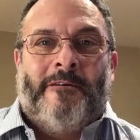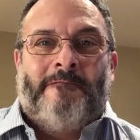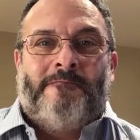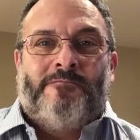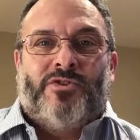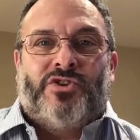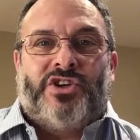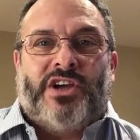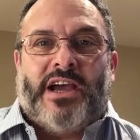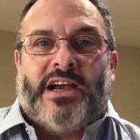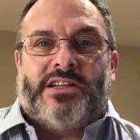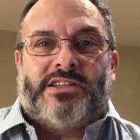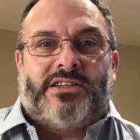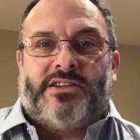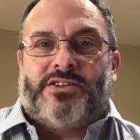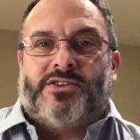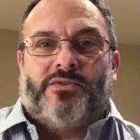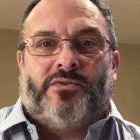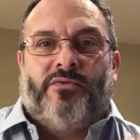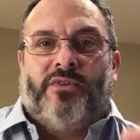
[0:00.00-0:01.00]
she had to
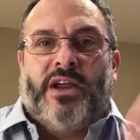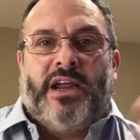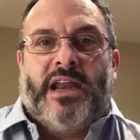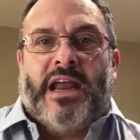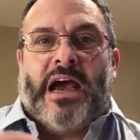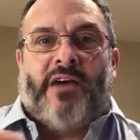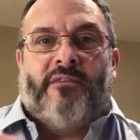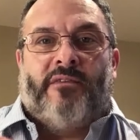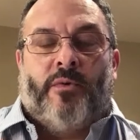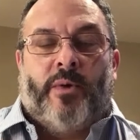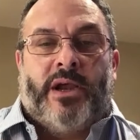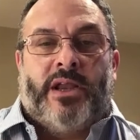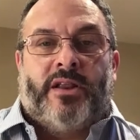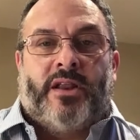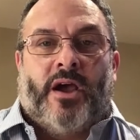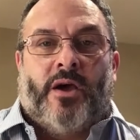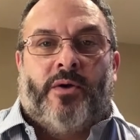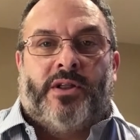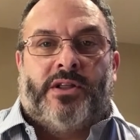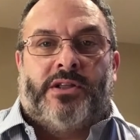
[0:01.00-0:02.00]
sort of lean out the
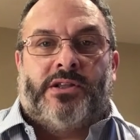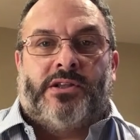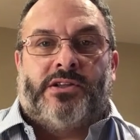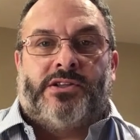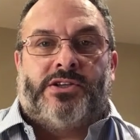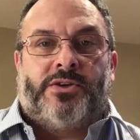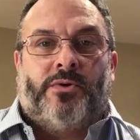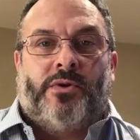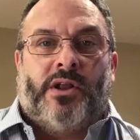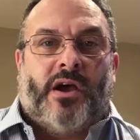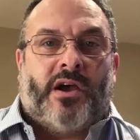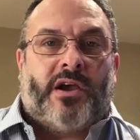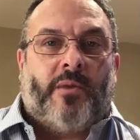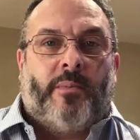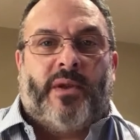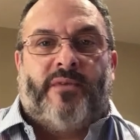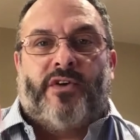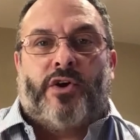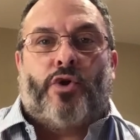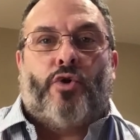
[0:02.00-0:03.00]
window and do like a
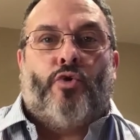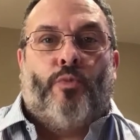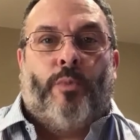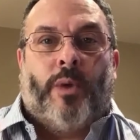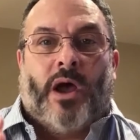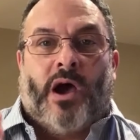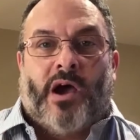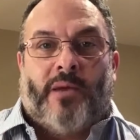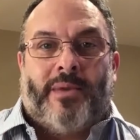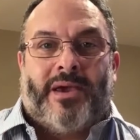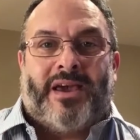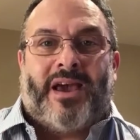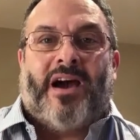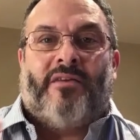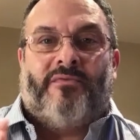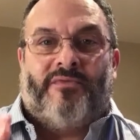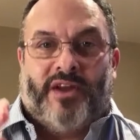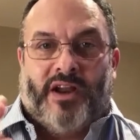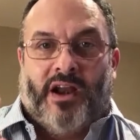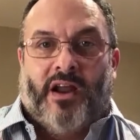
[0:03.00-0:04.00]
bit of a gall blimey
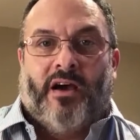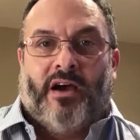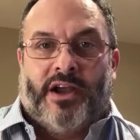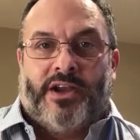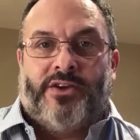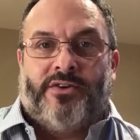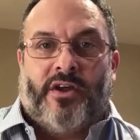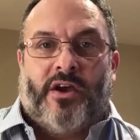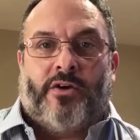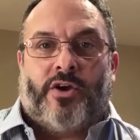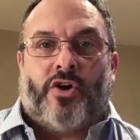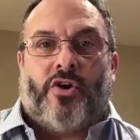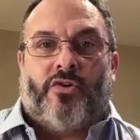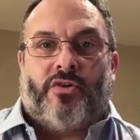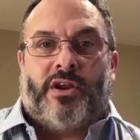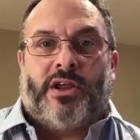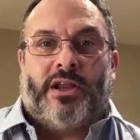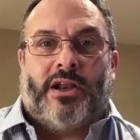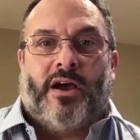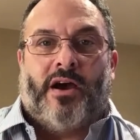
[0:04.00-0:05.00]
governor line,
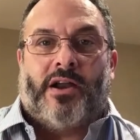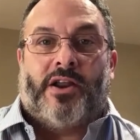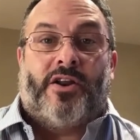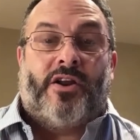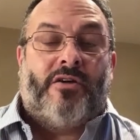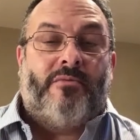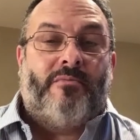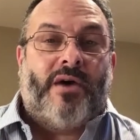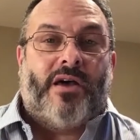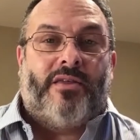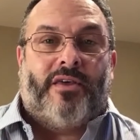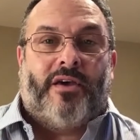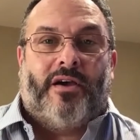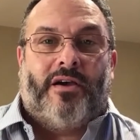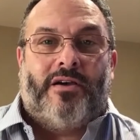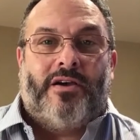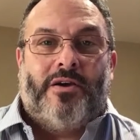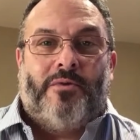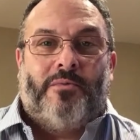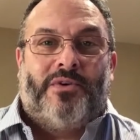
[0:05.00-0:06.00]
Cockney line. And her mother
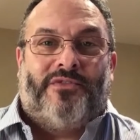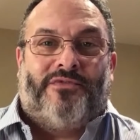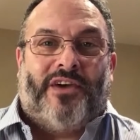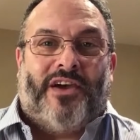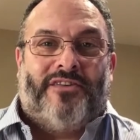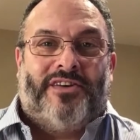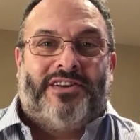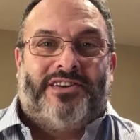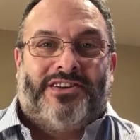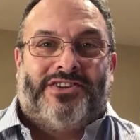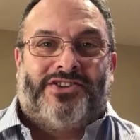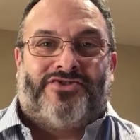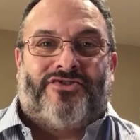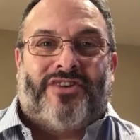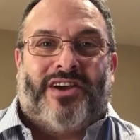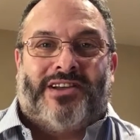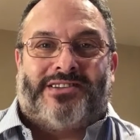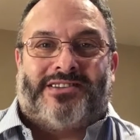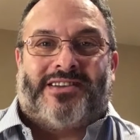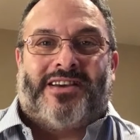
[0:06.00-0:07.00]
was very
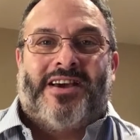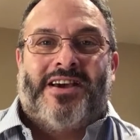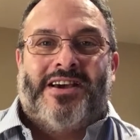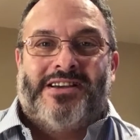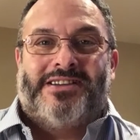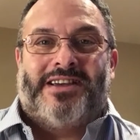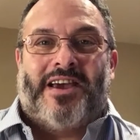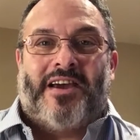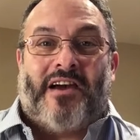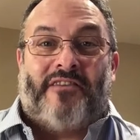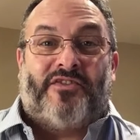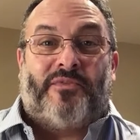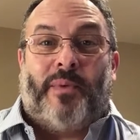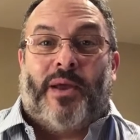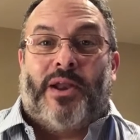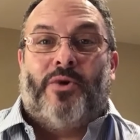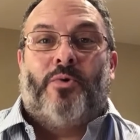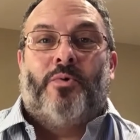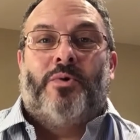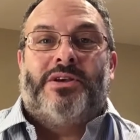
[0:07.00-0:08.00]
distressed, saying, I've
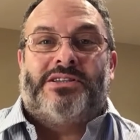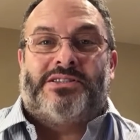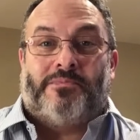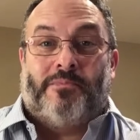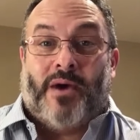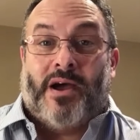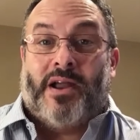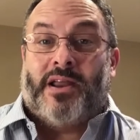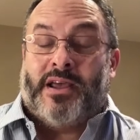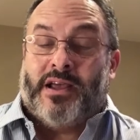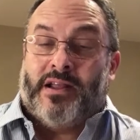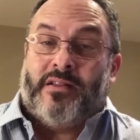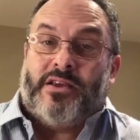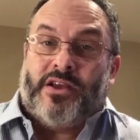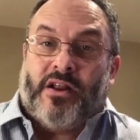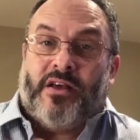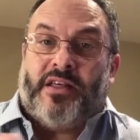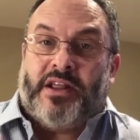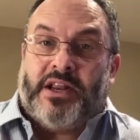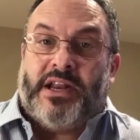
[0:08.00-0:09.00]
spent all this money, and,
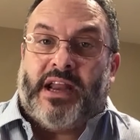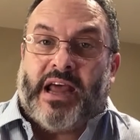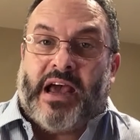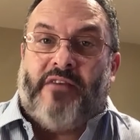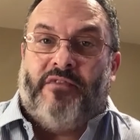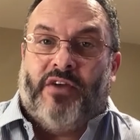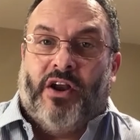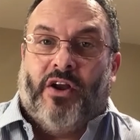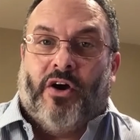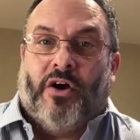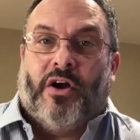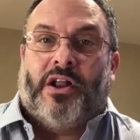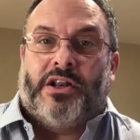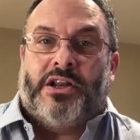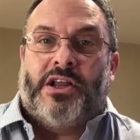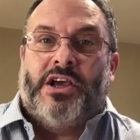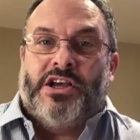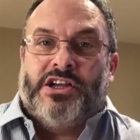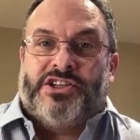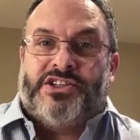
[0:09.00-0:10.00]
they didn't have a lot, and
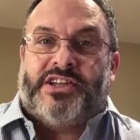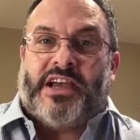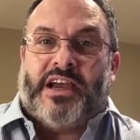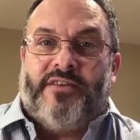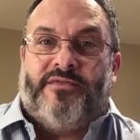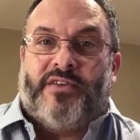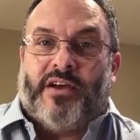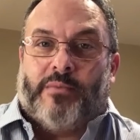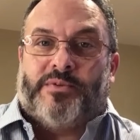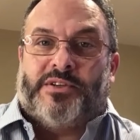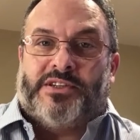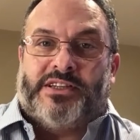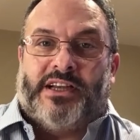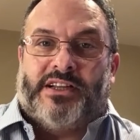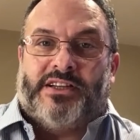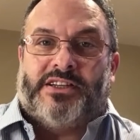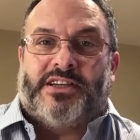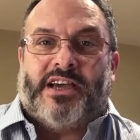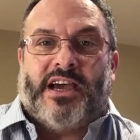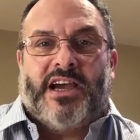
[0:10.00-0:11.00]
saved up to send
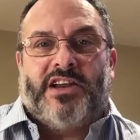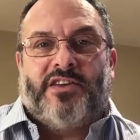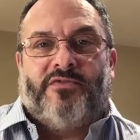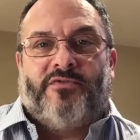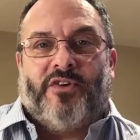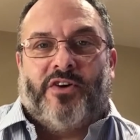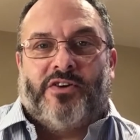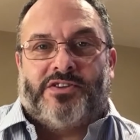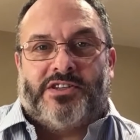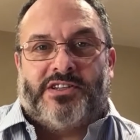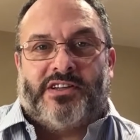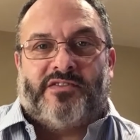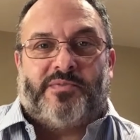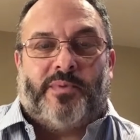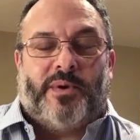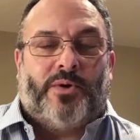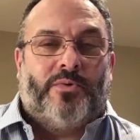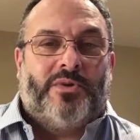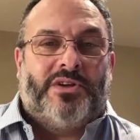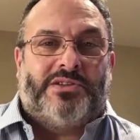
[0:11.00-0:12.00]
her to Ada Foster's. I've
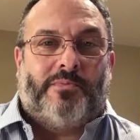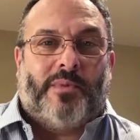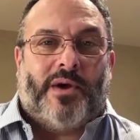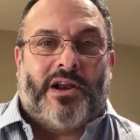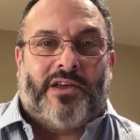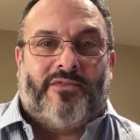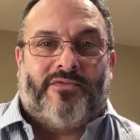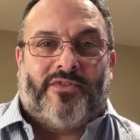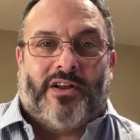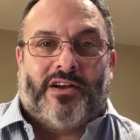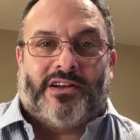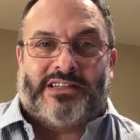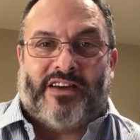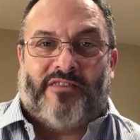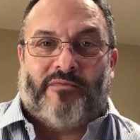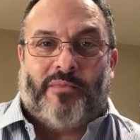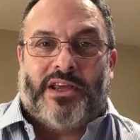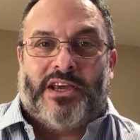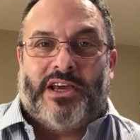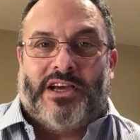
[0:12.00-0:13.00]
spent all this money for the last so
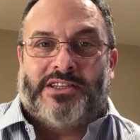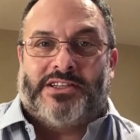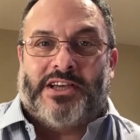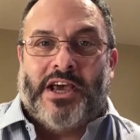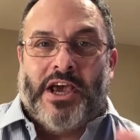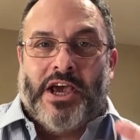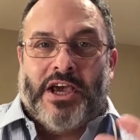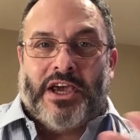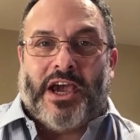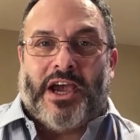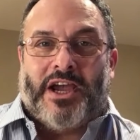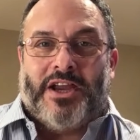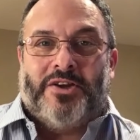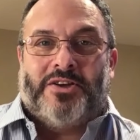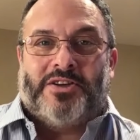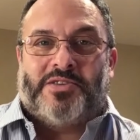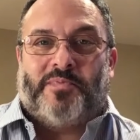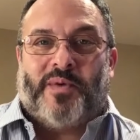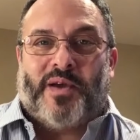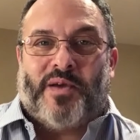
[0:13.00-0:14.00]
many years getting you
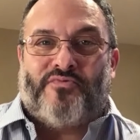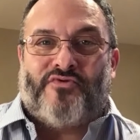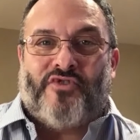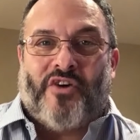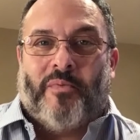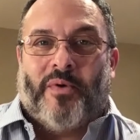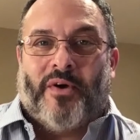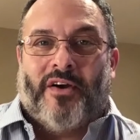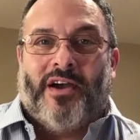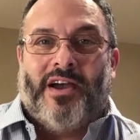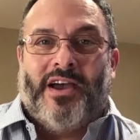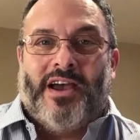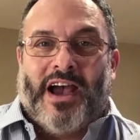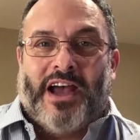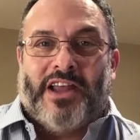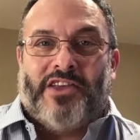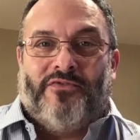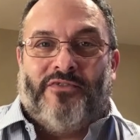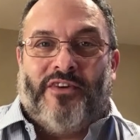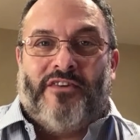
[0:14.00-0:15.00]
to speak proper.
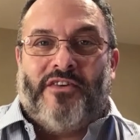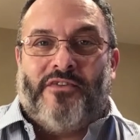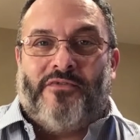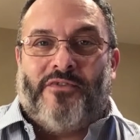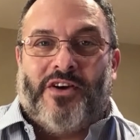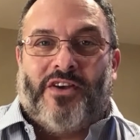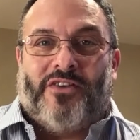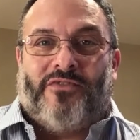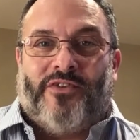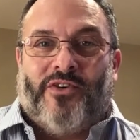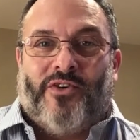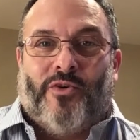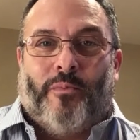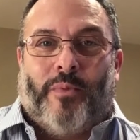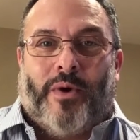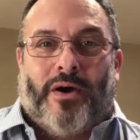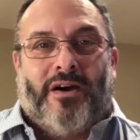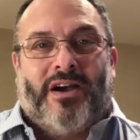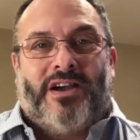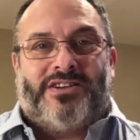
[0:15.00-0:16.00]
And your very first film
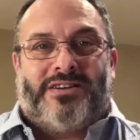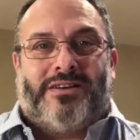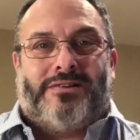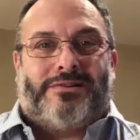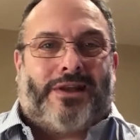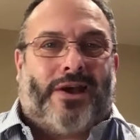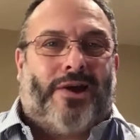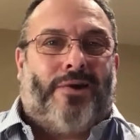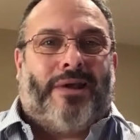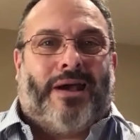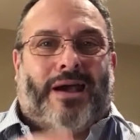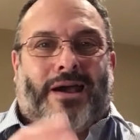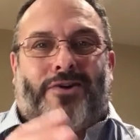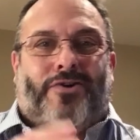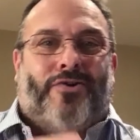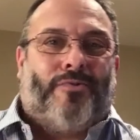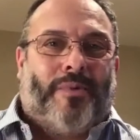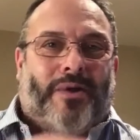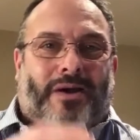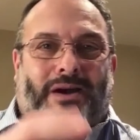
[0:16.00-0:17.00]
party, so do that
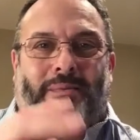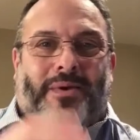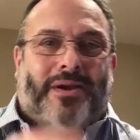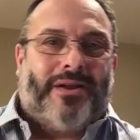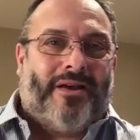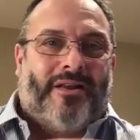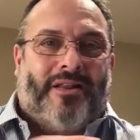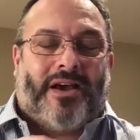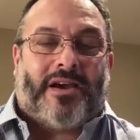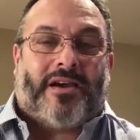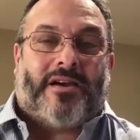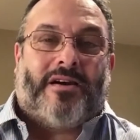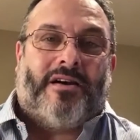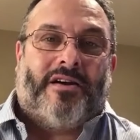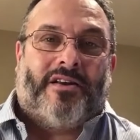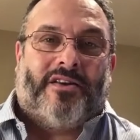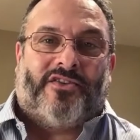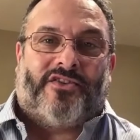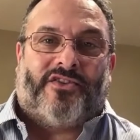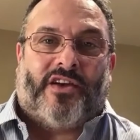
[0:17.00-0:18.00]
gall blimey, that
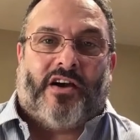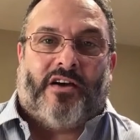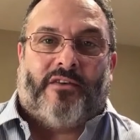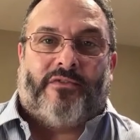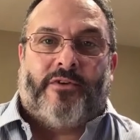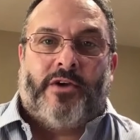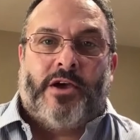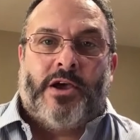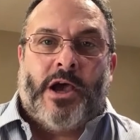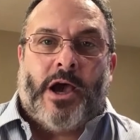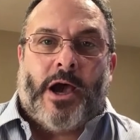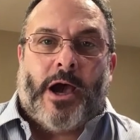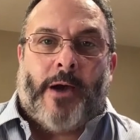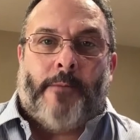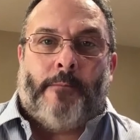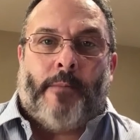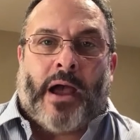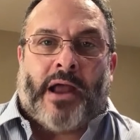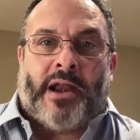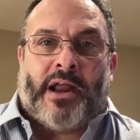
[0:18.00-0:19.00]
kind of stuff.
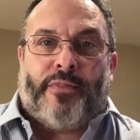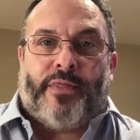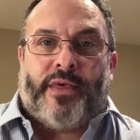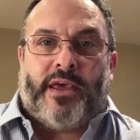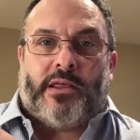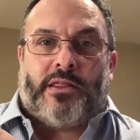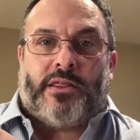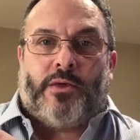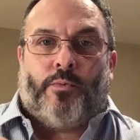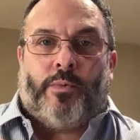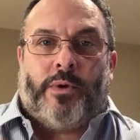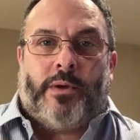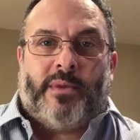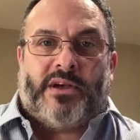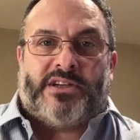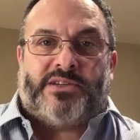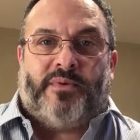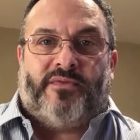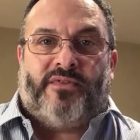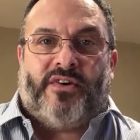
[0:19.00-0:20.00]
And I think that we
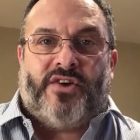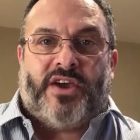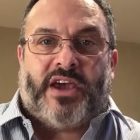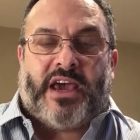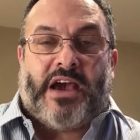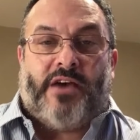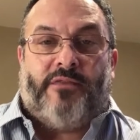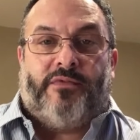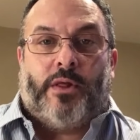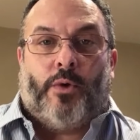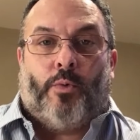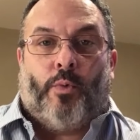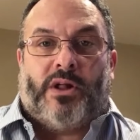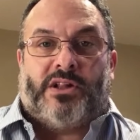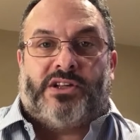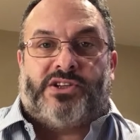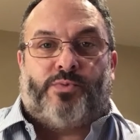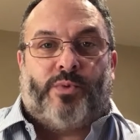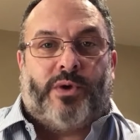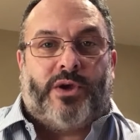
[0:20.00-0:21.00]
must be very careful that
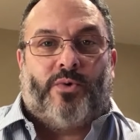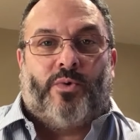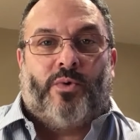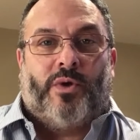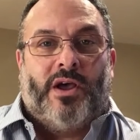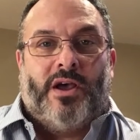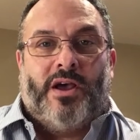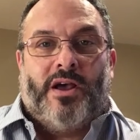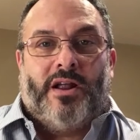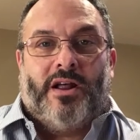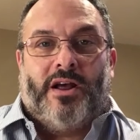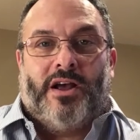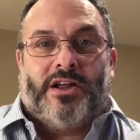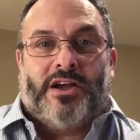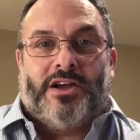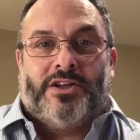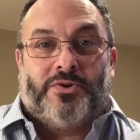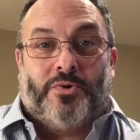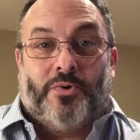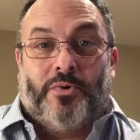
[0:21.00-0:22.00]
whilst we all
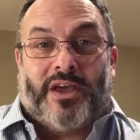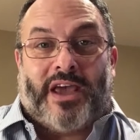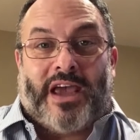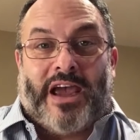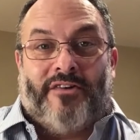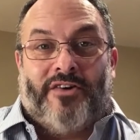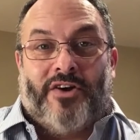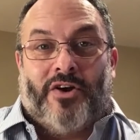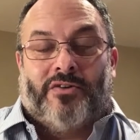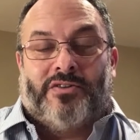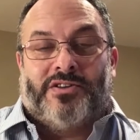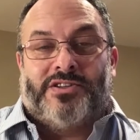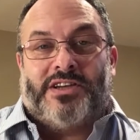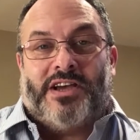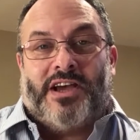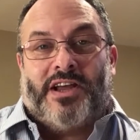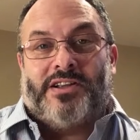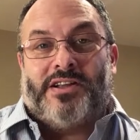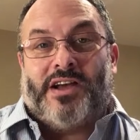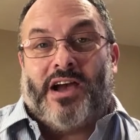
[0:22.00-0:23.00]
adore the Carry-Ons,
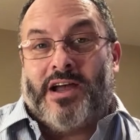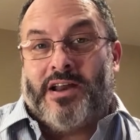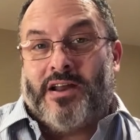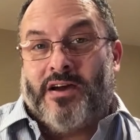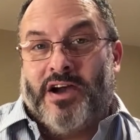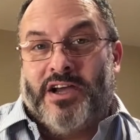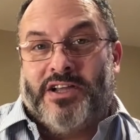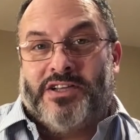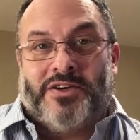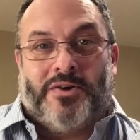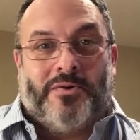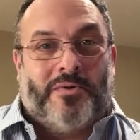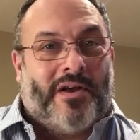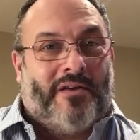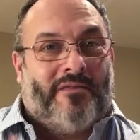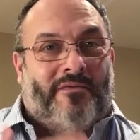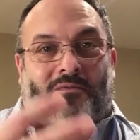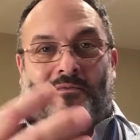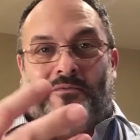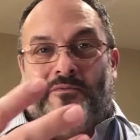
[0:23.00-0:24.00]
and I do, and
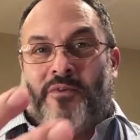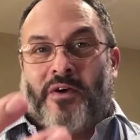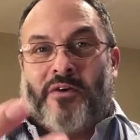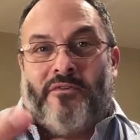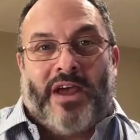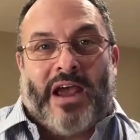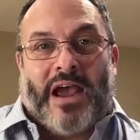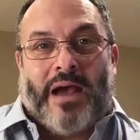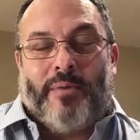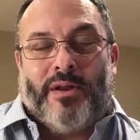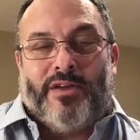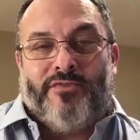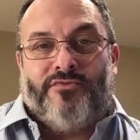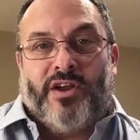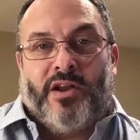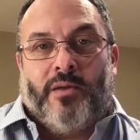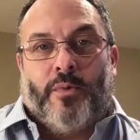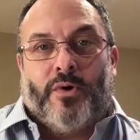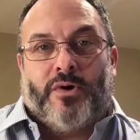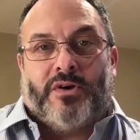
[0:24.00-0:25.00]
I've very happily
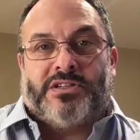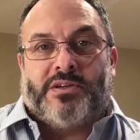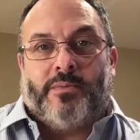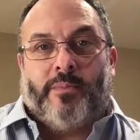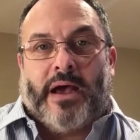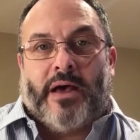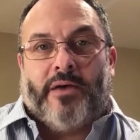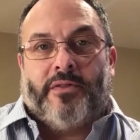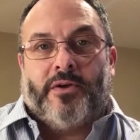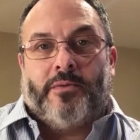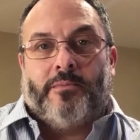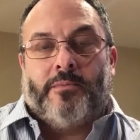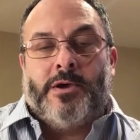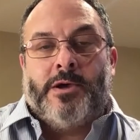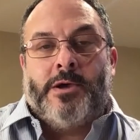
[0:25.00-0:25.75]
written books about them,